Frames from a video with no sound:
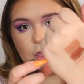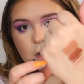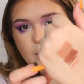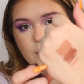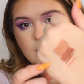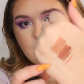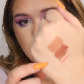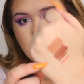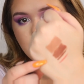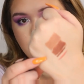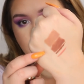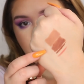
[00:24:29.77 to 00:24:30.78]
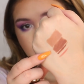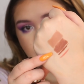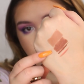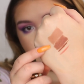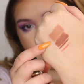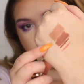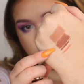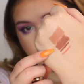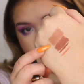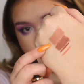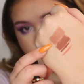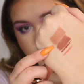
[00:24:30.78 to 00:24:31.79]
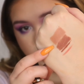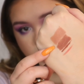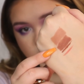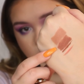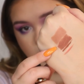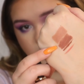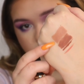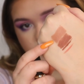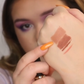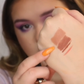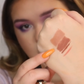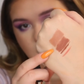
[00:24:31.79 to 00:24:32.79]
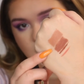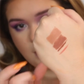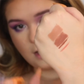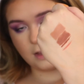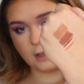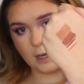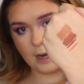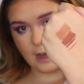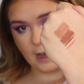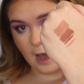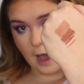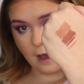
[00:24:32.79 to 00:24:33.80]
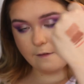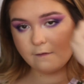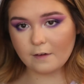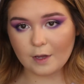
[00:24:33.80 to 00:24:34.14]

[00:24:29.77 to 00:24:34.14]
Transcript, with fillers: Those are the two shades that I have.